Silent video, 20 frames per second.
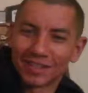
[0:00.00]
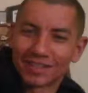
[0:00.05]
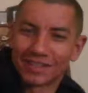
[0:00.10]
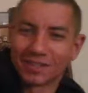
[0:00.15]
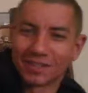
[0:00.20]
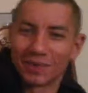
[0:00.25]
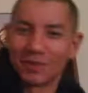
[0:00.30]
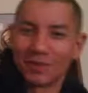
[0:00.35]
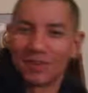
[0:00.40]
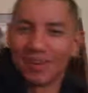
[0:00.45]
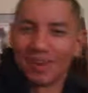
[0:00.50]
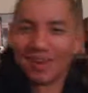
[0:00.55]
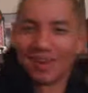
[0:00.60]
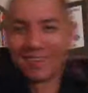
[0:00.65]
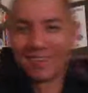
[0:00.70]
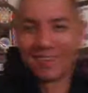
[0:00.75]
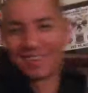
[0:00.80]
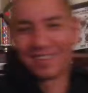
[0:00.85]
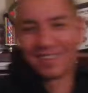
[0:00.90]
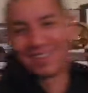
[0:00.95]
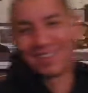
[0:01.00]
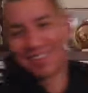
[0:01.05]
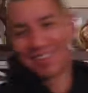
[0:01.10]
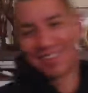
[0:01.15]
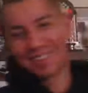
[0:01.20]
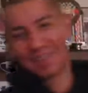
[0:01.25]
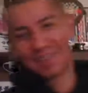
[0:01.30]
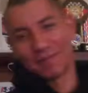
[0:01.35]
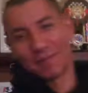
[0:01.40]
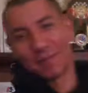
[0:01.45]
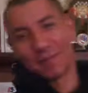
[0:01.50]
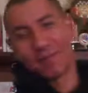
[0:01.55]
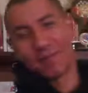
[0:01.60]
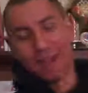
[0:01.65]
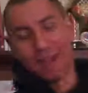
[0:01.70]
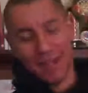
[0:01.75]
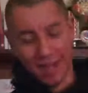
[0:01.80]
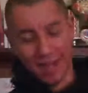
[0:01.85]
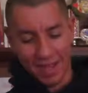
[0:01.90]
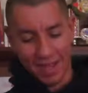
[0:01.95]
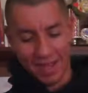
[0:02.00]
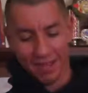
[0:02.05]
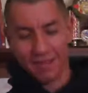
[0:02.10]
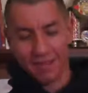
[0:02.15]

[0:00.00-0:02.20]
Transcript: Too, huh? As if you're brain dead.